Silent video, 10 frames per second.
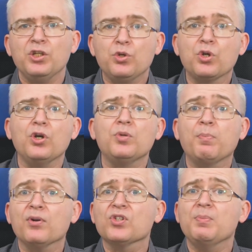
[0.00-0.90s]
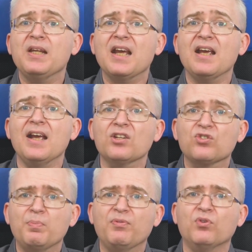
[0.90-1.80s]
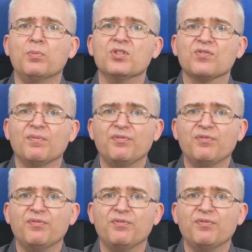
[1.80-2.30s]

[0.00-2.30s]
You could possibly get extra performance from